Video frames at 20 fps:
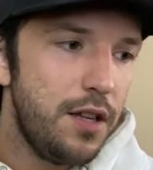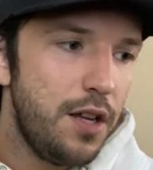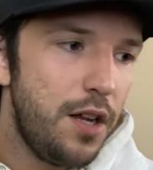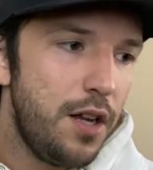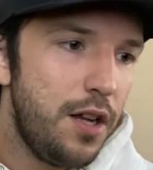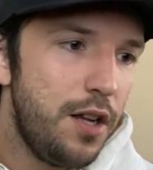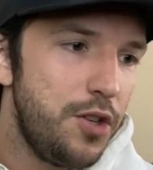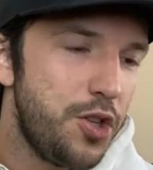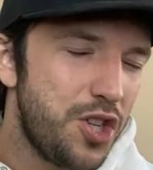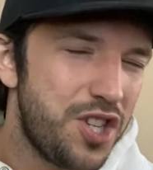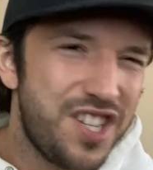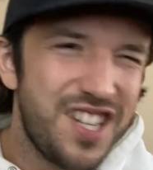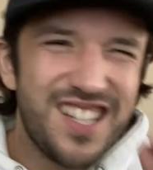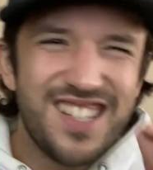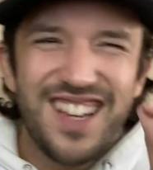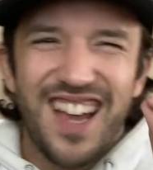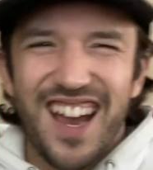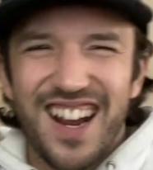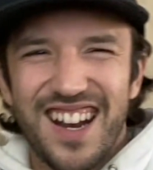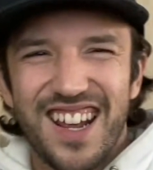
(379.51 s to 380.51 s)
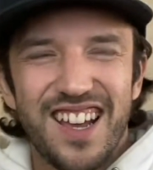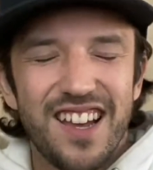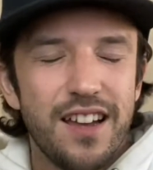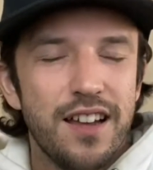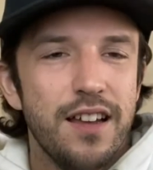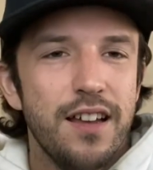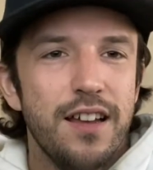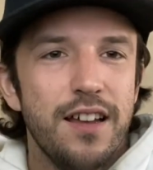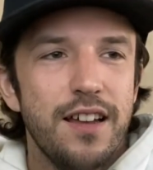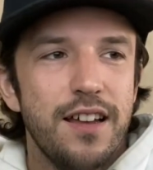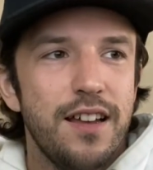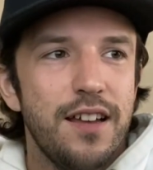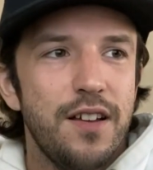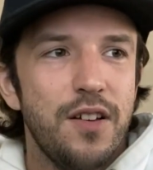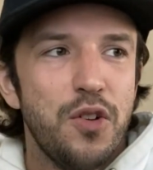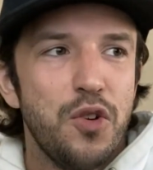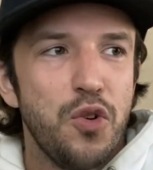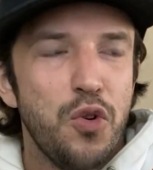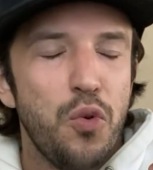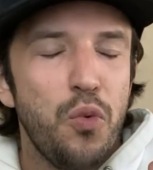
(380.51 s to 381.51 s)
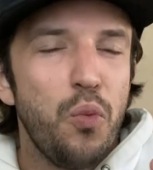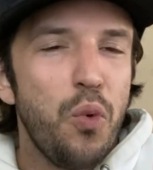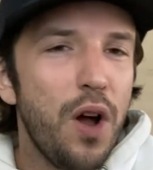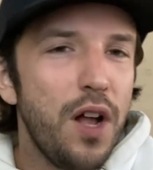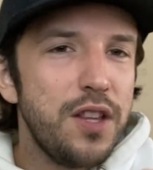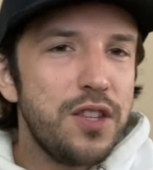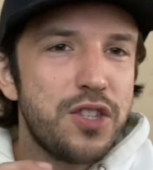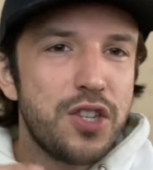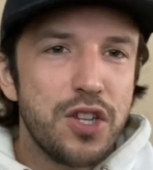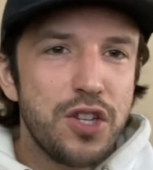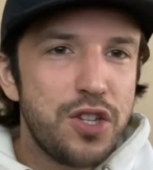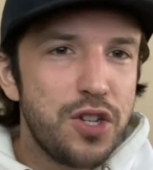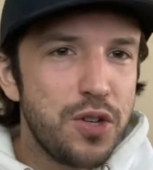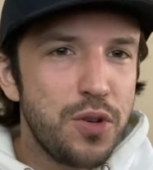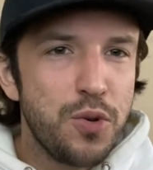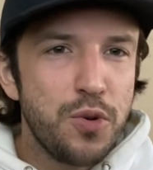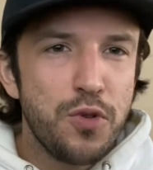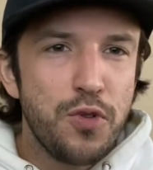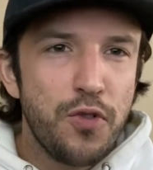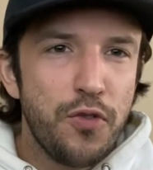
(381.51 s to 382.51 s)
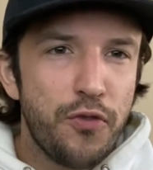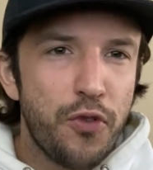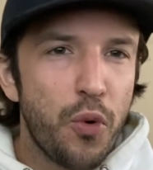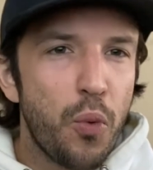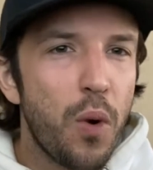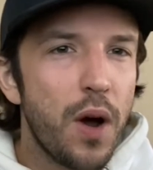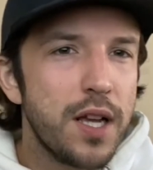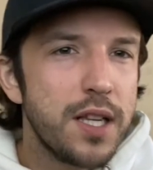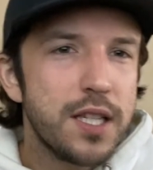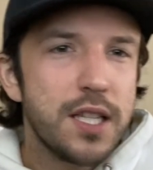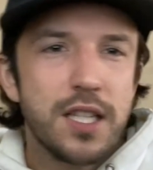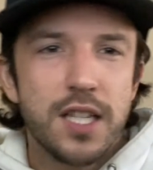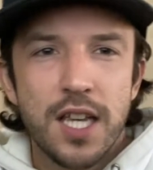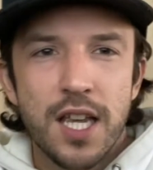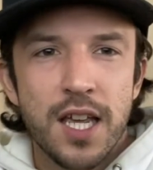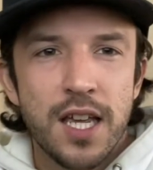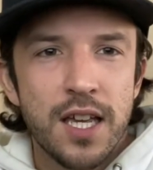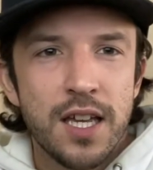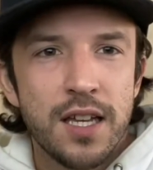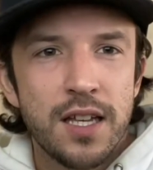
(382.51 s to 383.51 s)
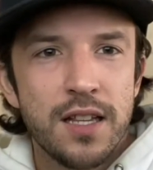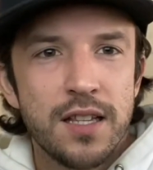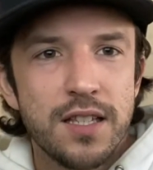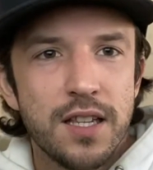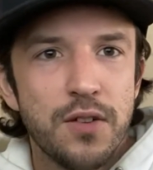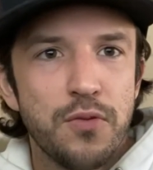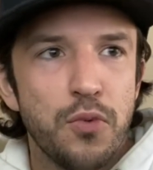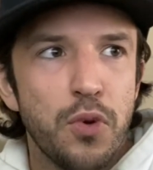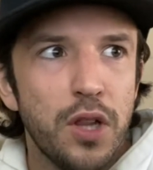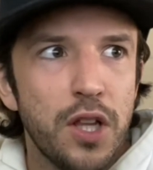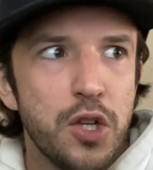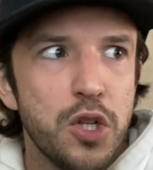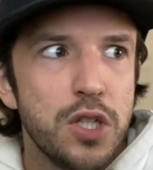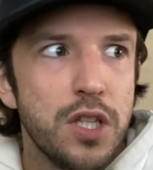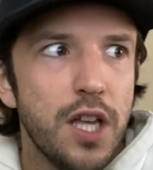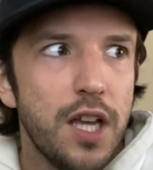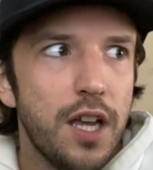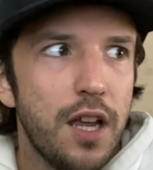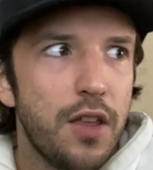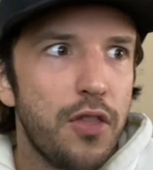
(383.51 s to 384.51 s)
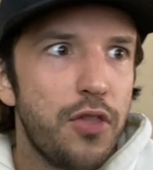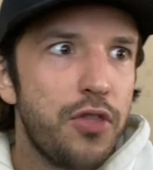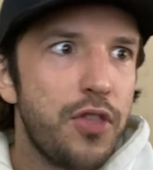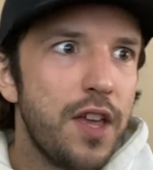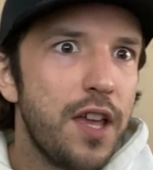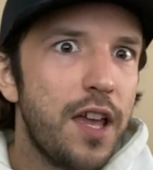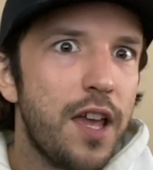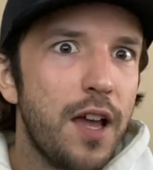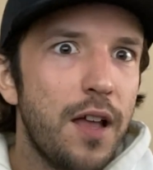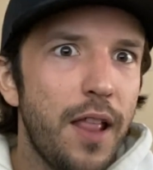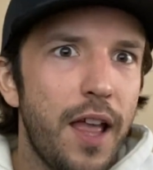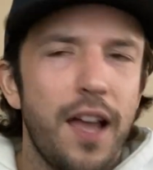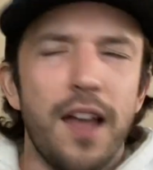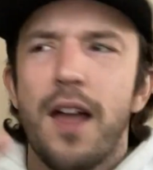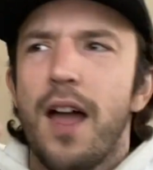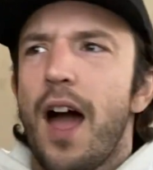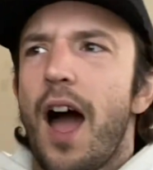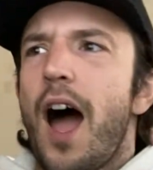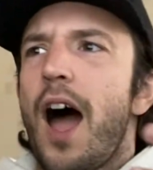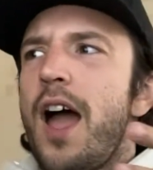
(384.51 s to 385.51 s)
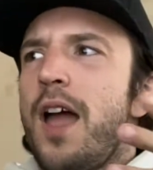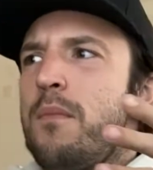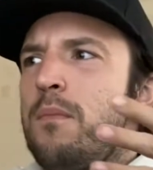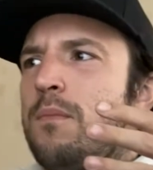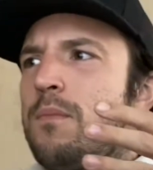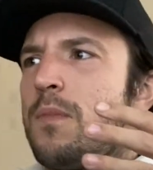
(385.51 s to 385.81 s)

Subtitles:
just deciding what to do for what scenes, and really just like thinking, like I'm